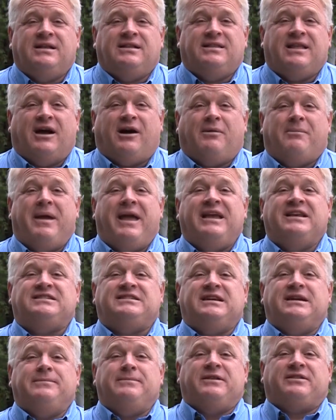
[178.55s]
Now, it may
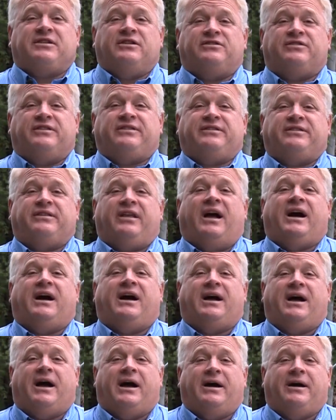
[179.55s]
seem that there's
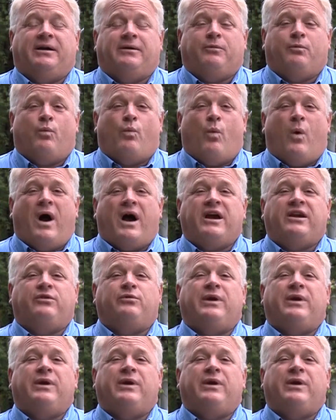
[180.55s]
a wide